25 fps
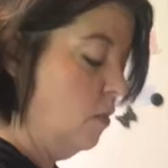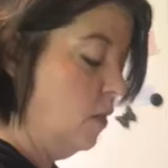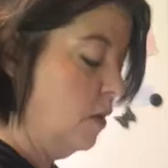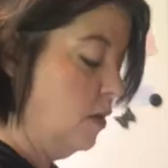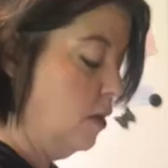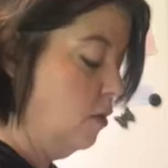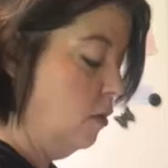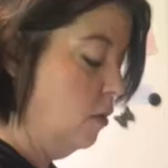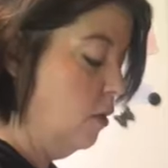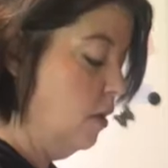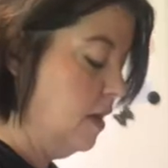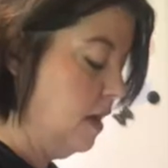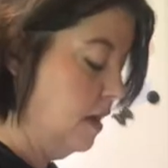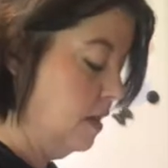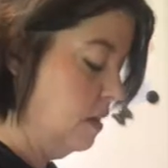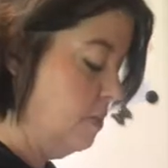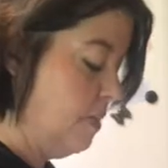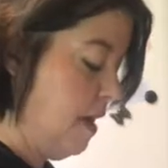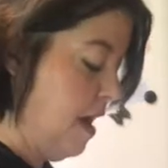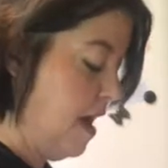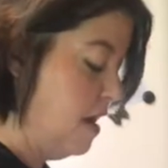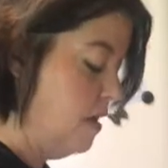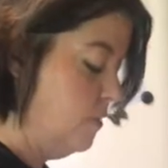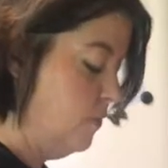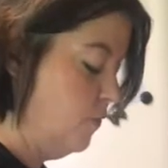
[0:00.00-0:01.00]
when you look at the
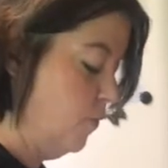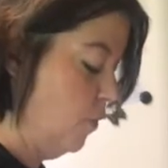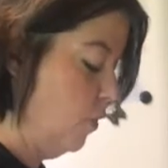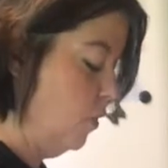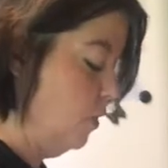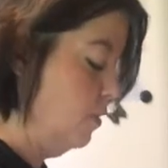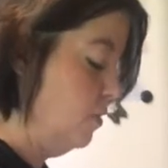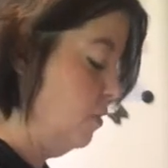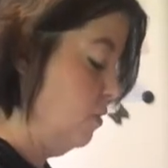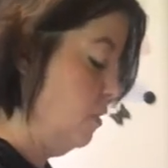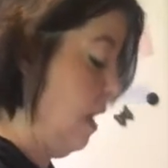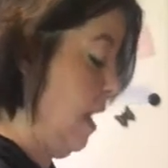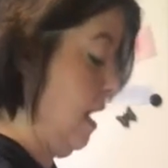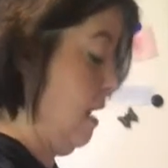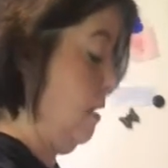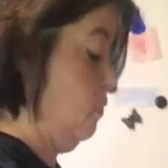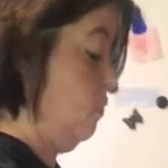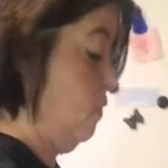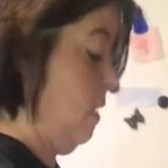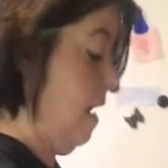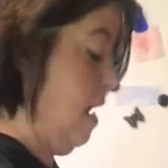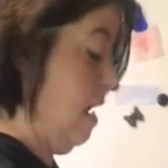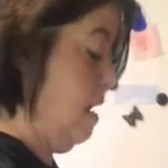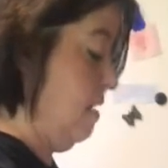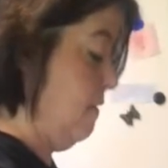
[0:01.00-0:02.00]
pan full and you're like,
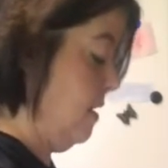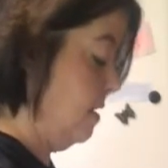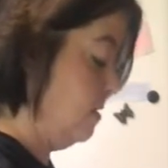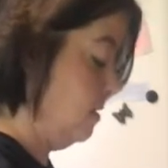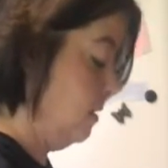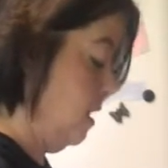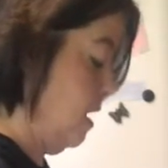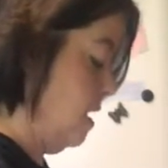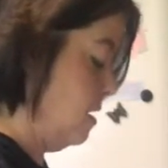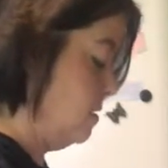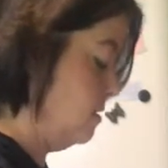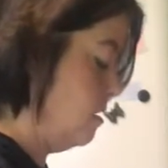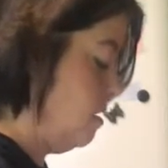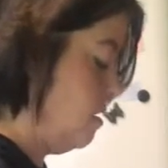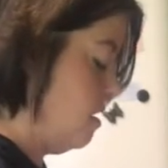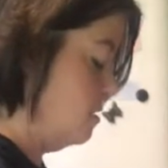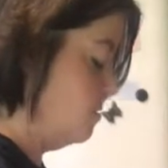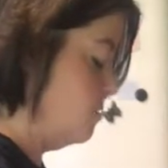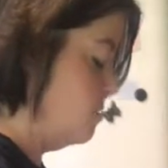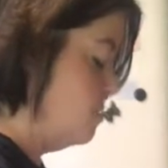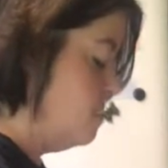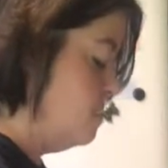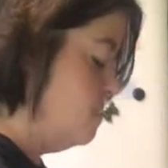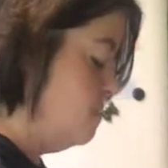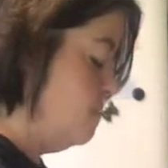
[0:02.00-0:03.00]
wow, that's a lot of
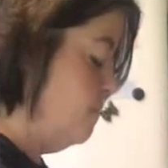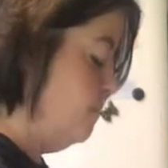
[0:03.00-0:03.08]
sauce.